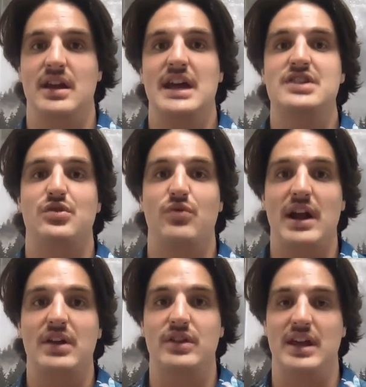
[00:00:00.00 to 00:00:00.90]
and
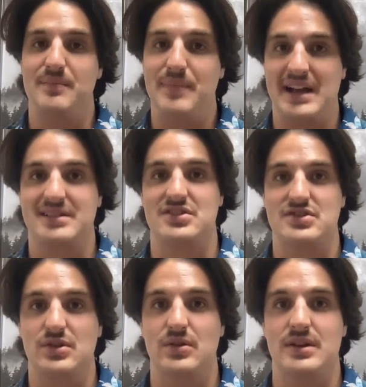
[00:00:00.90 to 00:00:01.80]
directly impact the
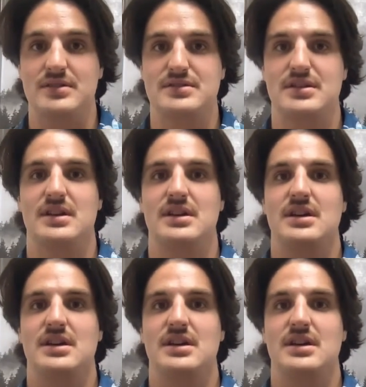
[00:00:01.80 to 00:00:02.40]
students